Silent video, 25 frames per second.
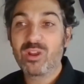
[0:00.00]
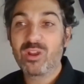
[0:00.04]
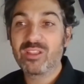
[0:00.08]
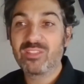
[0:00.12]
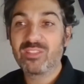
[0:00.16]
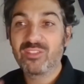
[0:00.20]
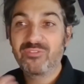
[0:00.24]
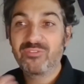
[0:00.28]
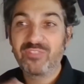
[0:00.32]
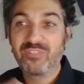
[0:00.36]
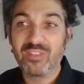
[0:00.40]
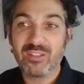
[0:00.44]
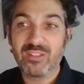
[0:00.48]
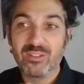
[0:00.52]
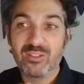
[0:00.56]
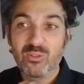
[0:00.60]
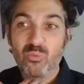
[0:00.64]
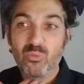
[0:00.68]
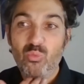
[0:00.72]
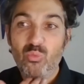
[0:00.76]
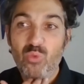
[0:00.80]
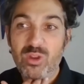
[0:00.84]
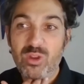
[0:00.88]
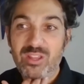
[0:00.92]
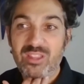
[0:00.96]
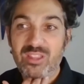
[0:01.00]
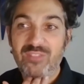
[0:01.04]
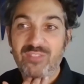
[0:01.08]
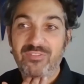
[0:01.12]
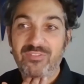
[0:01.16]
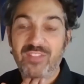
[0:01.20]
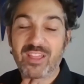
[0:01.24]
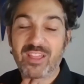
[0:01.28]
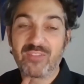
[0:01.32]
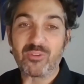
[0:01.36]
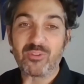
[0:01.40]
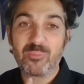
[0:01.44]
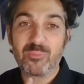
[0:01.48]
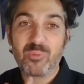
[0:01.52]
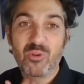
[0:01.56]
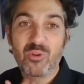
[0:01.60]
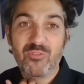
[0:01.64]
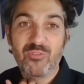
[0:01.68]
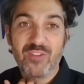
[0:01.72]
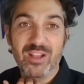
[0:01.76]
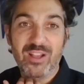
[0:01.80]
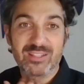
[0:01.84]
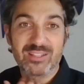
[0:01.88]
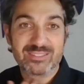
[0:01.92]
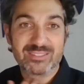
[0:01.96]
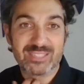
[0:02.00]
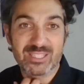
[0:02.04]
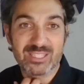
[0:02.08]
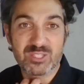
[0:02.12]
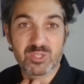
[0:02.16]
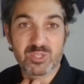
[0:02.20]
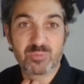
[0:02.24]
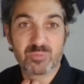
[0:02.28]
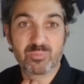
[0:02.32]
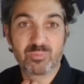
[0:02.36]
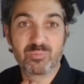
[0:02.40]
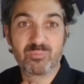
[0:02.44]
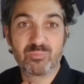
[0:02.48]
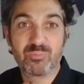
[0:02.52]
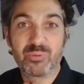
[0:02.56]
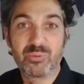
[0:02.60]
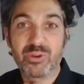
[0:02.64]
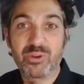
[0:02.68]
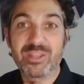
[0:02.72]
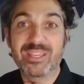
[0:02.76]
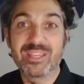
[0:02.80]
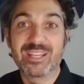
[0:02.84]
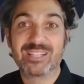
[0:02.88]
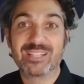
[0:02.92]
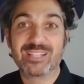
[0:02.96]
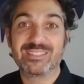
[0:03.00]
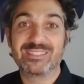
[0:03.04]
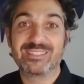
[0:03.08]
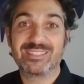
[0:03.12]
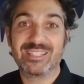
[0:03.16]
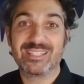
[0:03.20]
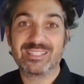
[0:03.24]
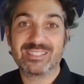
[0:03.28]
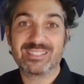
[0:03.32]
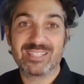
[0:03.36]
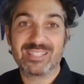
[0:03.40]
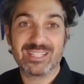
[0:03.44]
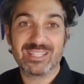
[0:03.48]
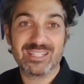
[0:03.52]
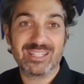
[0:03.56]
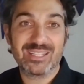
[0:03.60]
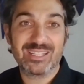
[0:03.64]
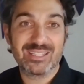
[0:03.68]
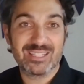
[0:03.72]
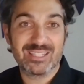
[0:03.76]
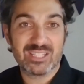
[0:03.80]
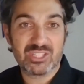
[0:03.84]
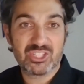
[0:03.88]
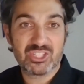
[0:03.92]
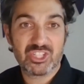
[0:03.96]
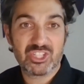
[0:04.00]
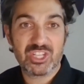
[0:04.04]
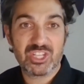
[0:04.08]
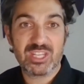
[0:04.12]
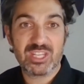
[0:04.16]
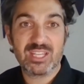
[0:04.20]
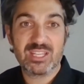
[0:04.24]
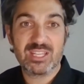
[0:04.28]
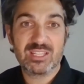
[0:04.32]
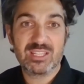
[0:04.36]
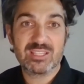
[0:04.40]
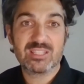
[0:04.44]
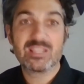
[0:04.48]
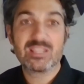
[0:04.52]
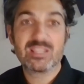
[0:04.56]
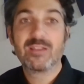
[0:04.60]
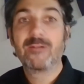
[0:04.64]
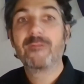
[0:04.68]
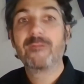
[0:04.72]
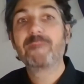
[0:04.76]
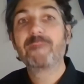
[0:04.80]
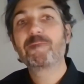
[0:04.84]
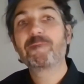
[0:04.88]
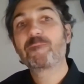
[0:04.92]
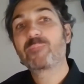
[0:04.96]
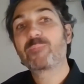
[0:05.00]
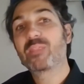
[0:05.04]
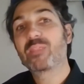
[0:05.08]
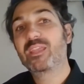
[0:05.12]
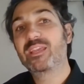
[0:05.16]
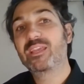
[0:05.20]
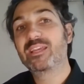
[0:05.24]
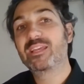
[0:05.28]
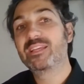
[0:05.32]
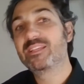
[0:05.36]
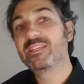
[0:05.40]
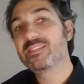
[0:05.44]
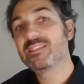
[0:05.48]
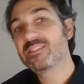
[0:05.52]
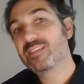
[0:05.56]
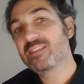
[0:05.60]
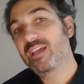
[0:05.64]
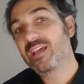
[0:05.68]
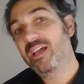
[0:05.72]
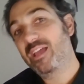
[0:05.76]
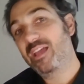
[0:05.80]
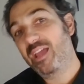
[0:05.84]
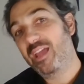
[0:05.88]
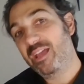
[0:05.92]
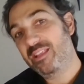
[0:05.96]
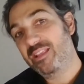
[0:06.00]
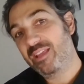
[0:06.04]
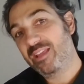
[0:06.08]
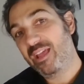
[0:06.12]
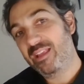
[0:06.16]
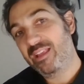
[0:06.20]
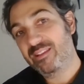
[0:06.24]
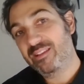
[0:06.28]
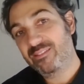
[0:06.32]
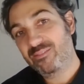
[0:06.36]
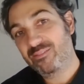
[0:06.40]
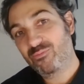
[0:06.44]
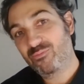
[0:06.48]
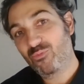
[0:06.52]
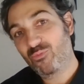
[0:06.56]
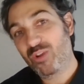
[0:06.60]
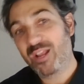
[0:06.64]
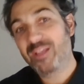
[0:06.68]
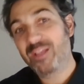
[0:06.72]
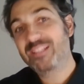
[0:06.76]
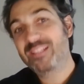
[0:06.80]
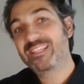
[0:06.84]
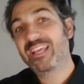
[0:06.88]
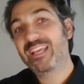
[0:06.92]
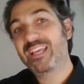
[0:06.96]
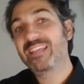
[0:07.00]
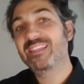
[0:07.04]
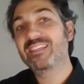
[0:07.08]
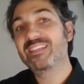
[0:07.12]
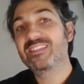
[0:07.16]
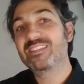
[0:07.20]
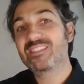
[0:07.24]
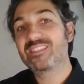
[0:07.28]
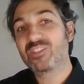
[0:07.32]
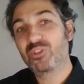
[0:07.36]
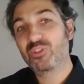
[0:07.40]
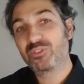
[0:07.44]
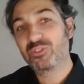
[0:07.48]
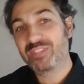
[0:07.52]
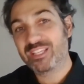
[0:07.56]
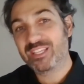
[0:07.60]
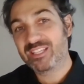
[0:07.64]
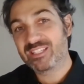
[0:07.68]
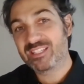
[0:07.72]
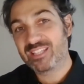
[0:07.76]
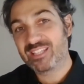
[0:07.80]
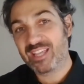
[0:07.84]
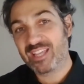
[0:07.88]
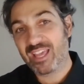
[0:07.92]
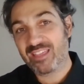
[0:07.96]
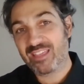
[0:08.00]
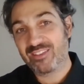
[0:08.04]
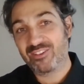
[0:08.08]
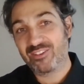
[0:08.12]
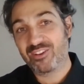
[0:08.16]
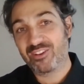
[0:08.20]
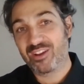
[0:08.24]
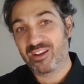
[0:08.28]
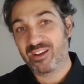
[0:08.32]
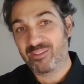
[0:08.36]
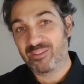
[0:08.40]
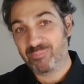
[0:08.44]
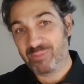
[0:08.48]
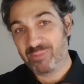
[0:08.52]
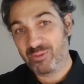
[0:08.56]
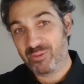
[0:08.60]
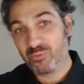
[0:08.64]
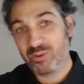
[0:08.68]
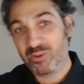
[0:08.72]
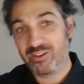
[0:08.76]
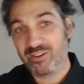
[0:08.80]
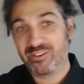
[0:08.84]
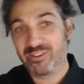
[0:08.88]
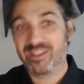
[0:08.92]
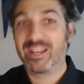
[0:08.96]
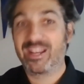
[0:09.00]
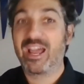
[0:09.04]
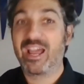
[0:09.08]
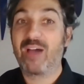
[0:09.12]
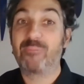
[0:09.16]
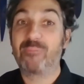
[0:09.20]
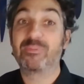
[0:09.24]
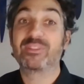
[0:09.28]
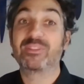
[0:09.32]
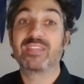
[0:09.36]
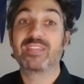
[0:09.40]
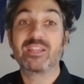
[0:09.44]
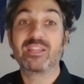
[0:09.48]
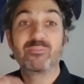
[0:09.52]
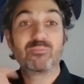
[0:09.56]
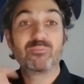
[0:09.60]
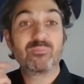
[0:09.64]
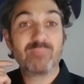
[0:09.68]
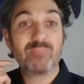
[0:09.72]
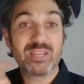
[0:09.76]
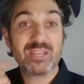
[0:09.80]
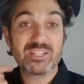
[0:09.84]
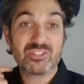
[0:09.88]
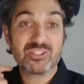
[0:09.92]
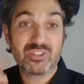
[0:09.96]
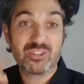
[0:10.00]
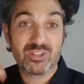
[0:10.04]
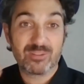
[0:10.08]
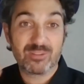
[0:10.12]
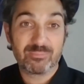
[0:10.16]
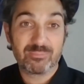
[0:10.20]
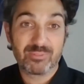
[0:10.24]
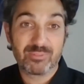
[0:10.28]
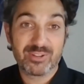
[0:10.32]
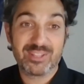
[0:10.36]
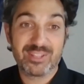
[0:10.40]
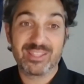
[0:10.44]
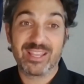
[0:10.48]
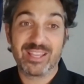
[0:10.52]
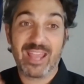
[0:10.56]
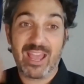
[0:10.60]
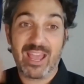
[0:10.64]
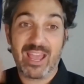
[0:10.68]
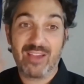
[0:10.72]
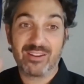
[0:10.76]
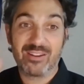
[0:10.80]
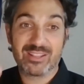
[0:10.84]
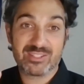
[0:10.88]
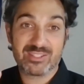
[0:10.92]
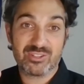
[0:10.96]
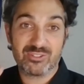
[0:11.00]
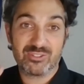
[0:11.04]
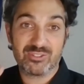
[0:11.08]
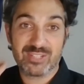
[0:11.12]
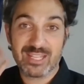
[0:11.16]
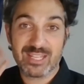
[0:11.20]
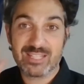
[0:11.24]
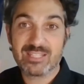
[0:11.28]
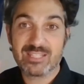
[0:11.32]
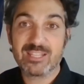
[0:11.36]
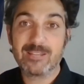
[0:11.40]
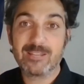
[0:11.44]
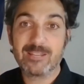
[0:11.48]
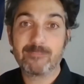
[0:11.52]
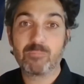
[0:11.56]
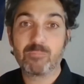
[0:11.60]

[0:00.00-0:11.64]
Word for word: of the one of the flavor profiles that's pretty consistent in this cheese is and, and when I say these two things together, you're going to be weirded out. But then make sure you're breathing out as you're tasting.